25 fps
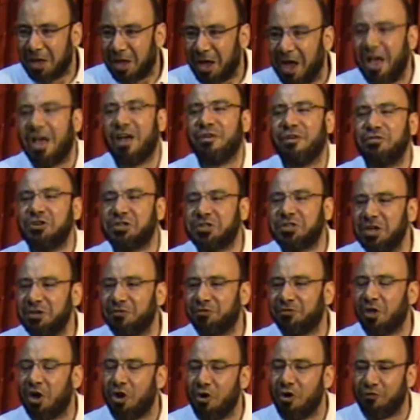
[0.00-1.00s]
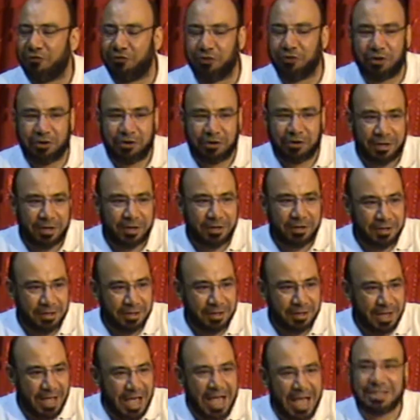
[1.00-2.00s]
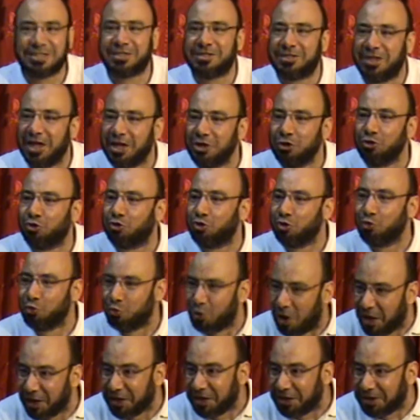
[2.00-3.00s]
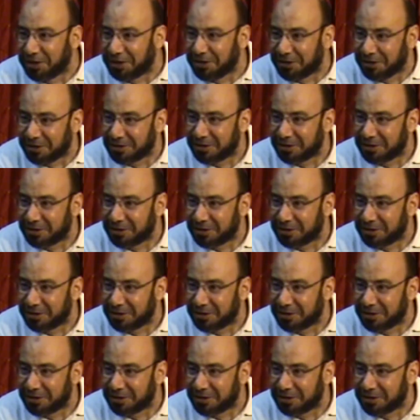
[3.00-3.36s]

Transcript: I have received the offer as 10 to 1.